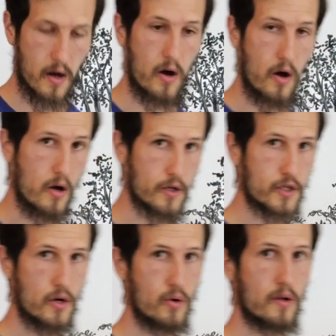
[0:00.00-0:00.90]

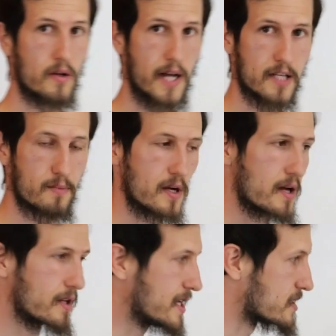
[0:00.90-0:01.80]
Also, last but
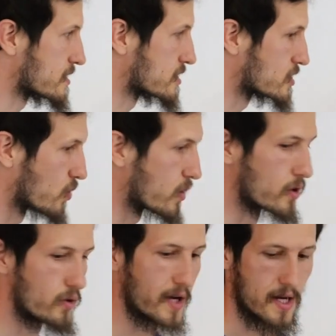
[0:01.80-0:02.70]
not least,
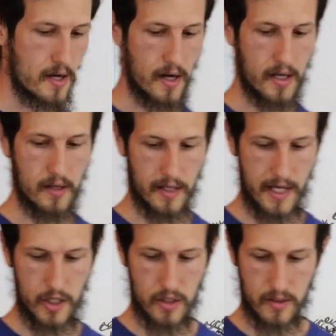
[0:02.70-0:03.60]
soil
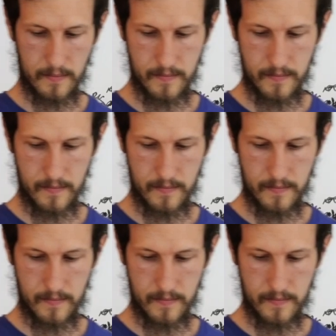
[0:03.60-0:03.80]
inoculation.